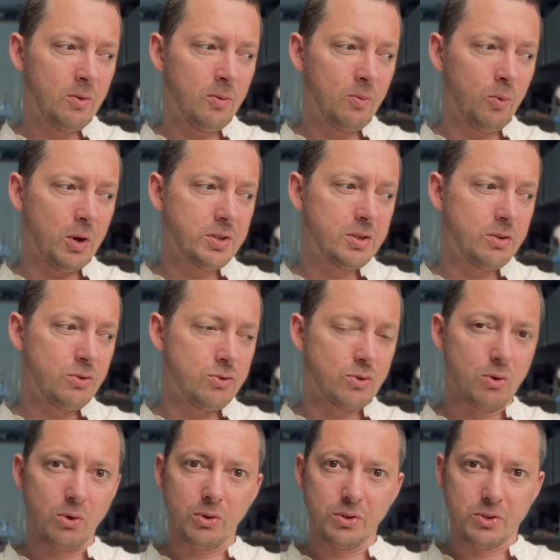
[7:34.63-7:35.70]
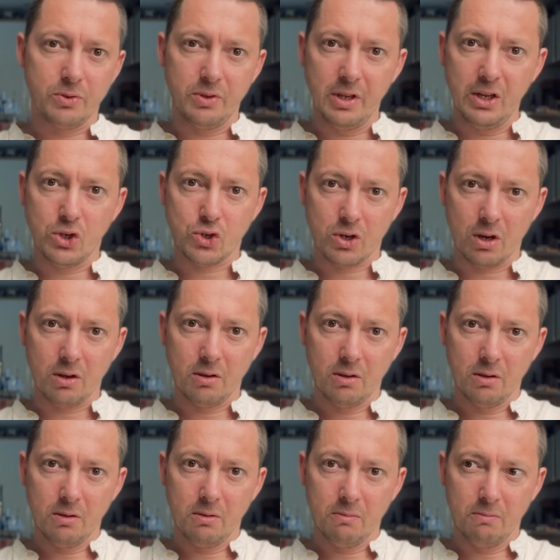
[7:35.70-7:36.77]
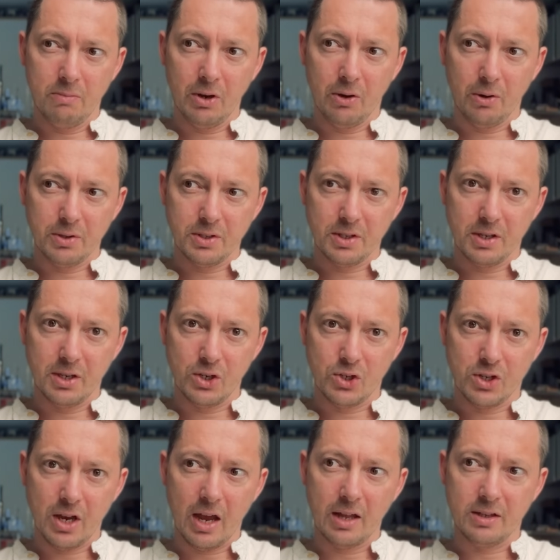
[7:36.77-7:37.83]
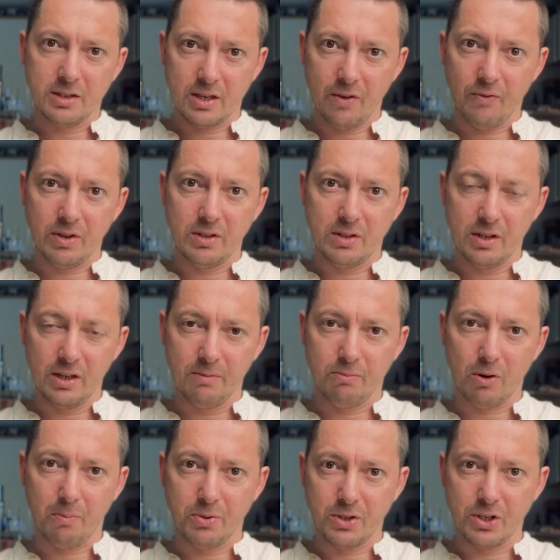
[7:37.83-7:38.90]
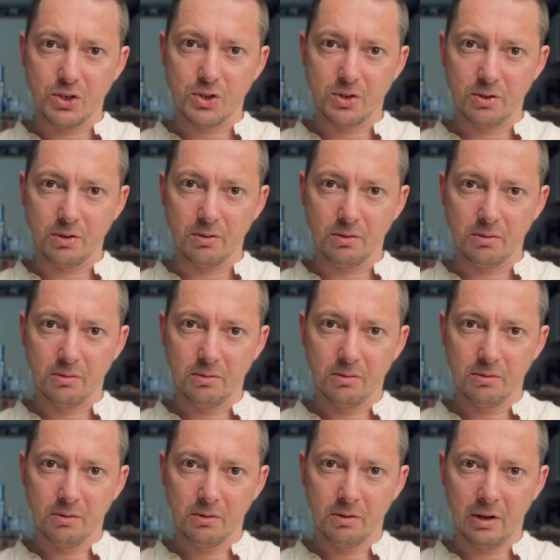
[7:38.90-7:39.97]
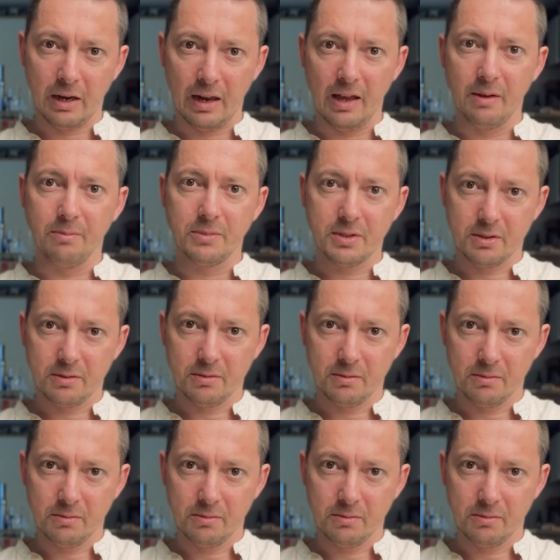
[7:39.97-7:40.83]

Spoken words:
wasn't drawn to Nietzsche because he shared 17 propositional claims,